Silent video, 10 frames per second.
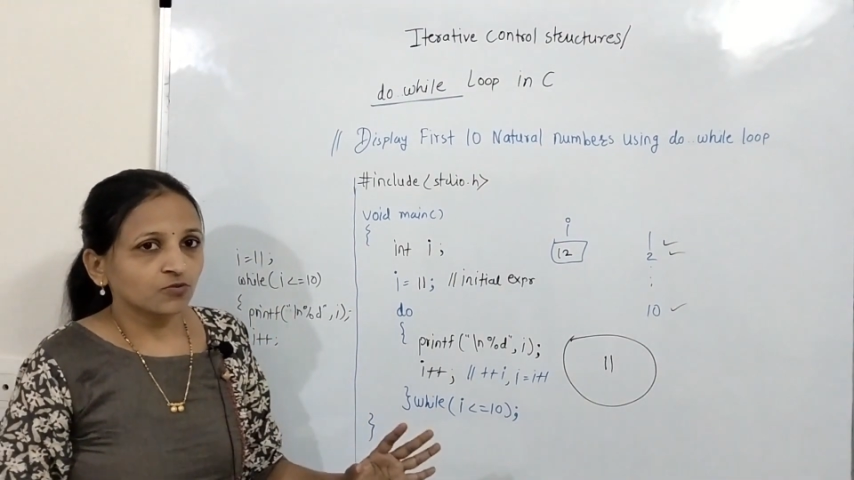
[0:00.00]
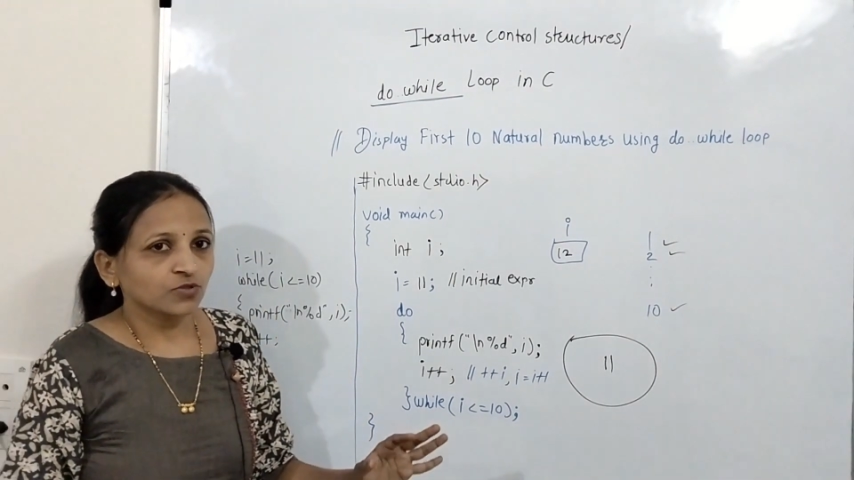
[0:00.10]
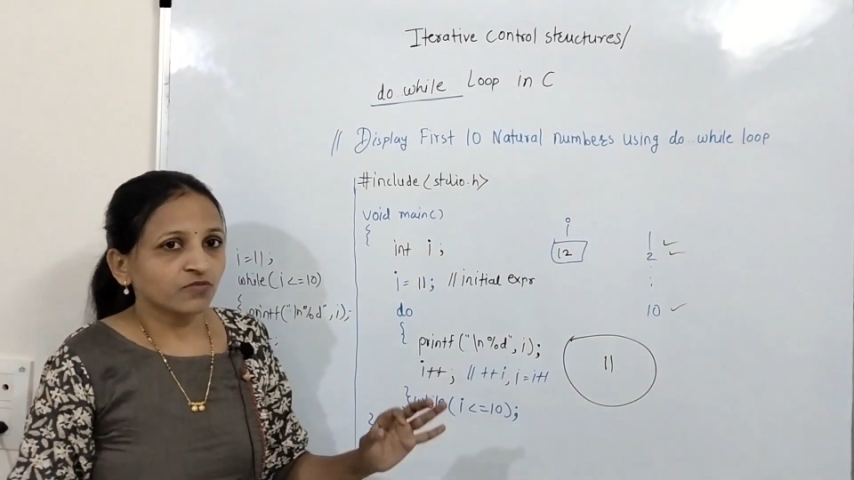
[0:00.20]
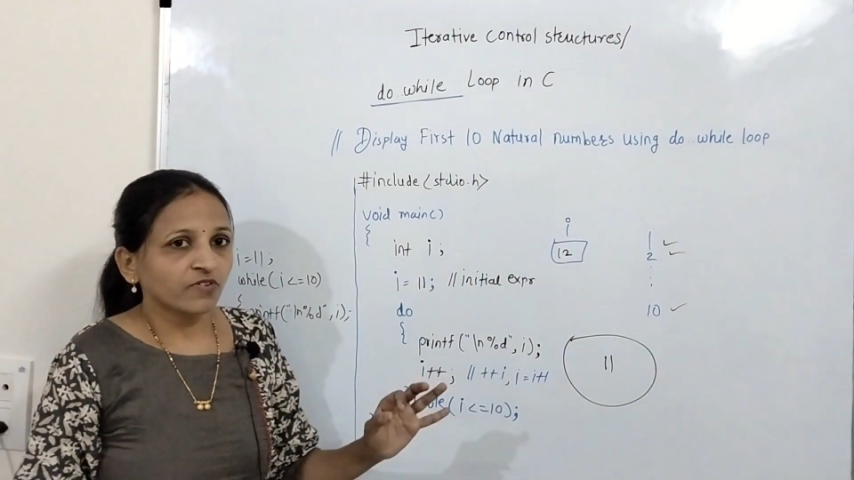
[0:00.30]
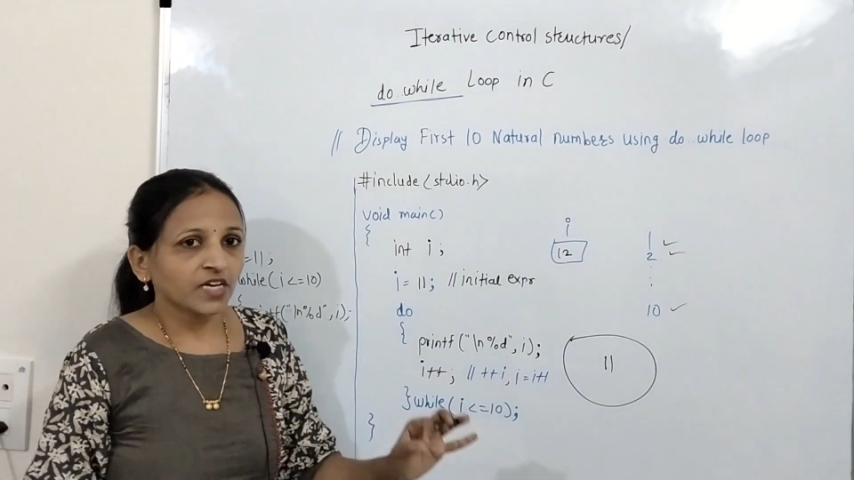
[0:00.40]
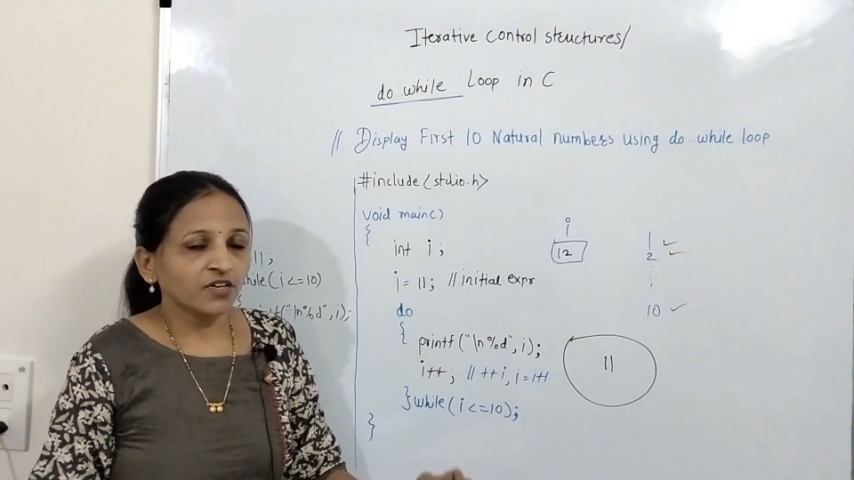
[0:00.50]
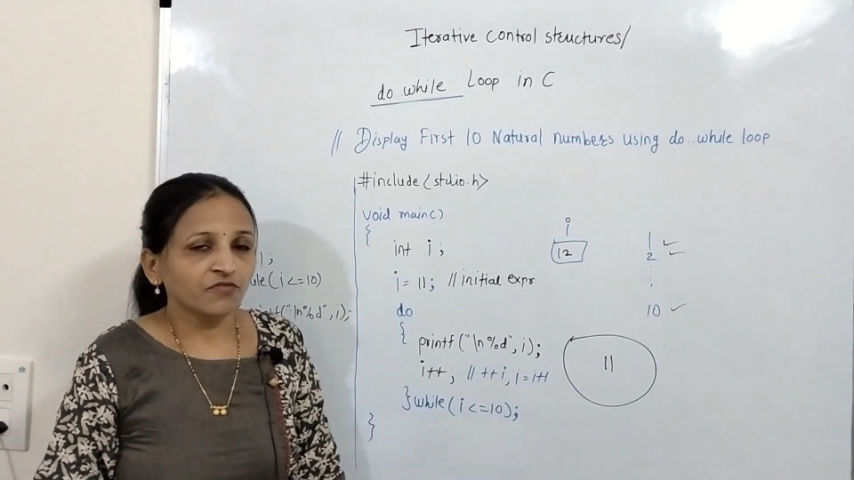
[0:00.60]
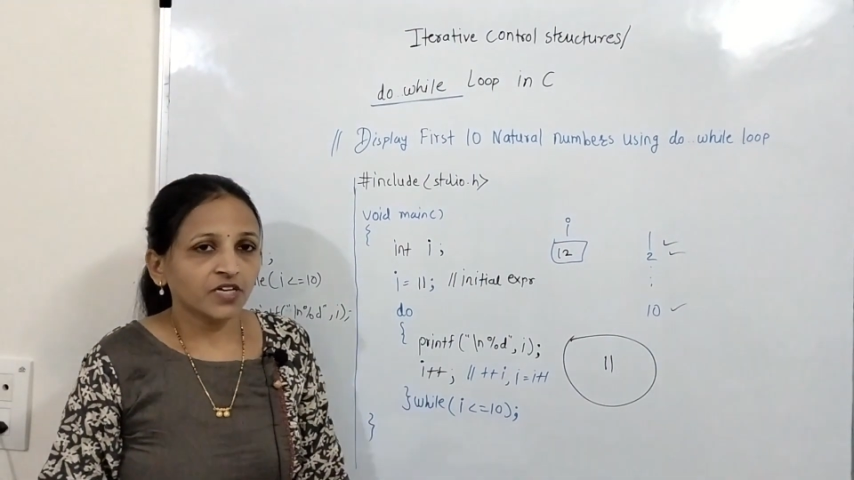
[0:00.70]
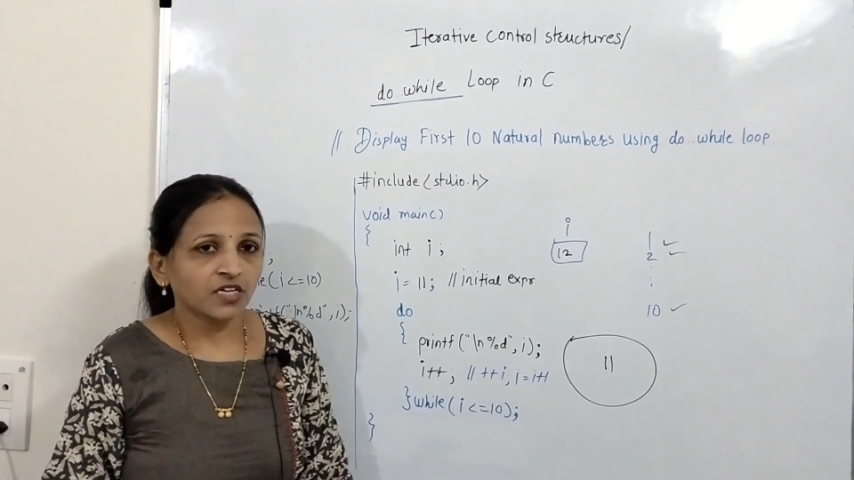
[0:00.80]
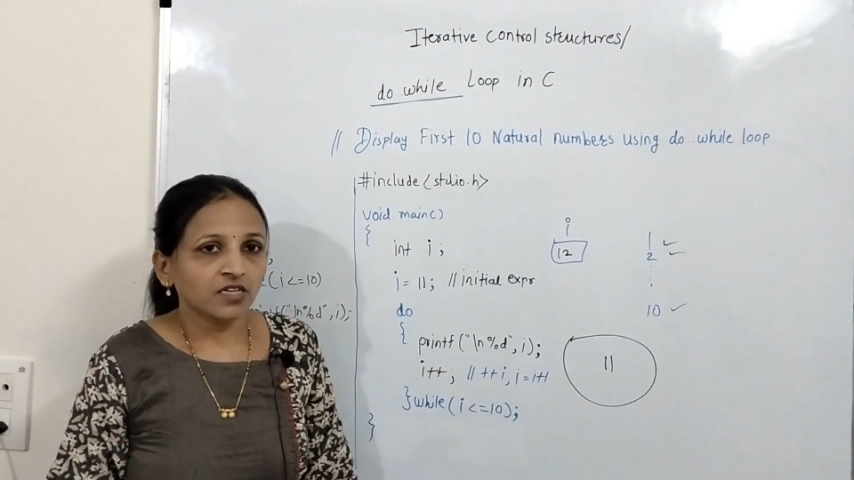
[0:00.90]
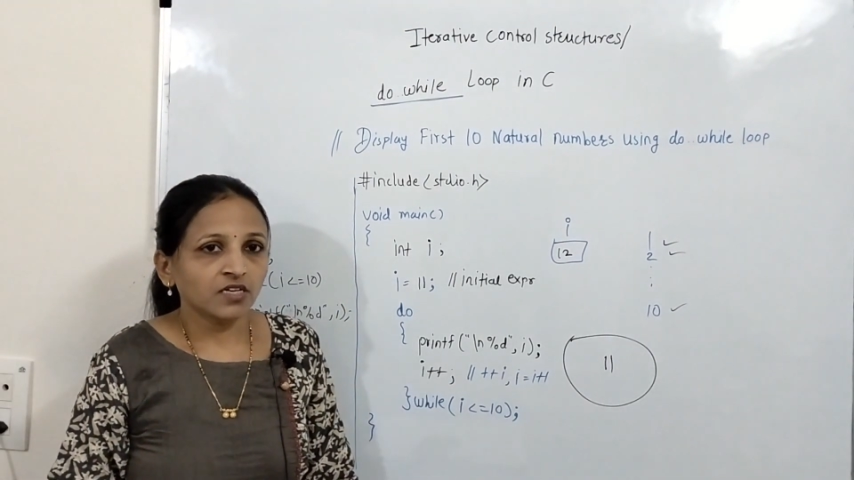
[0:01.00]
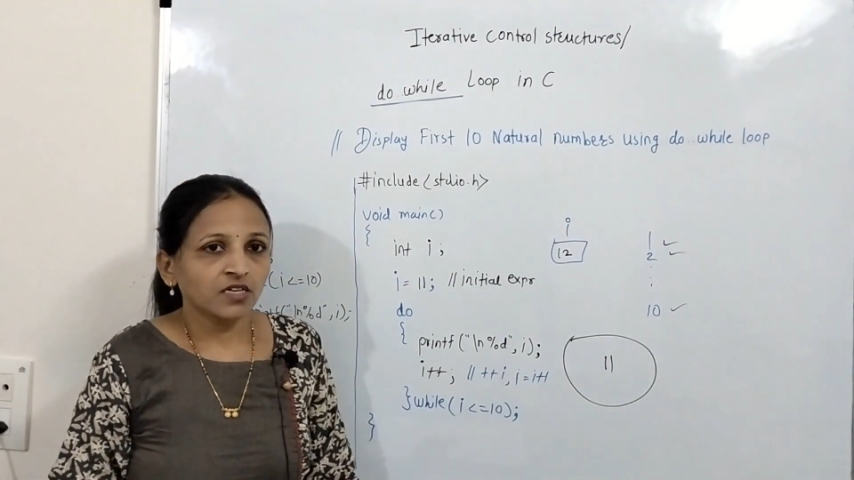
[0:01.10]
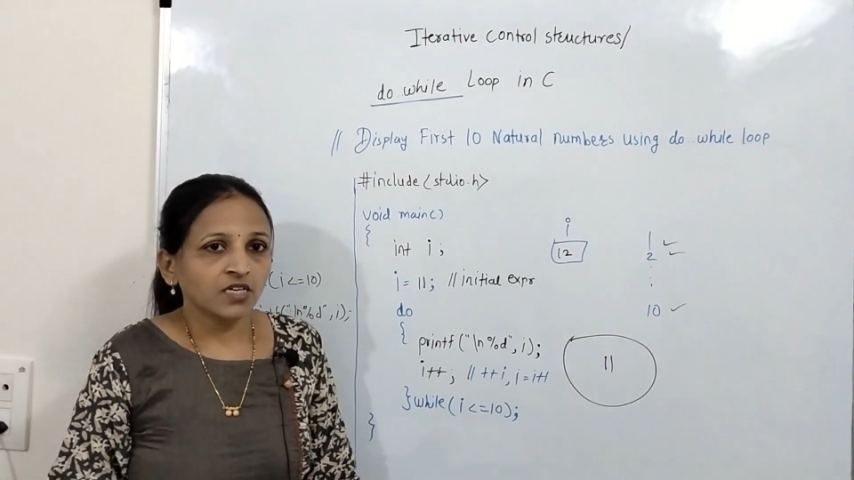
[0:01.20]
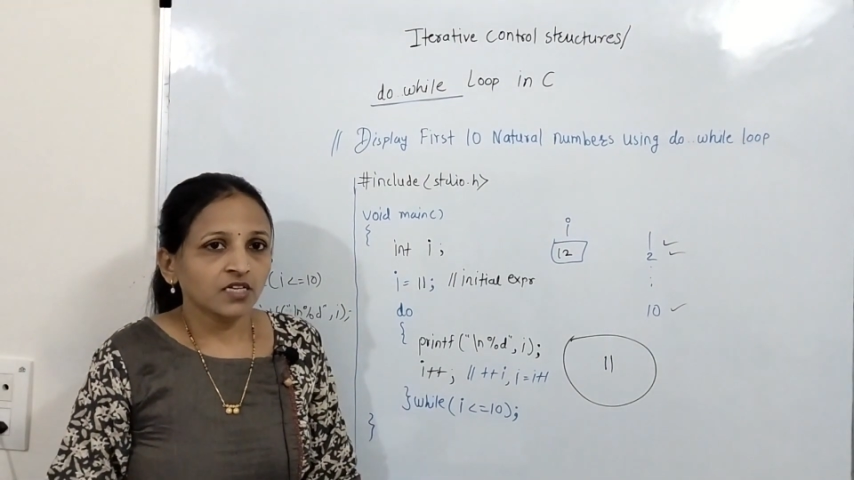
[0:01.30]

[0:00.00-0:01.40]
used whenever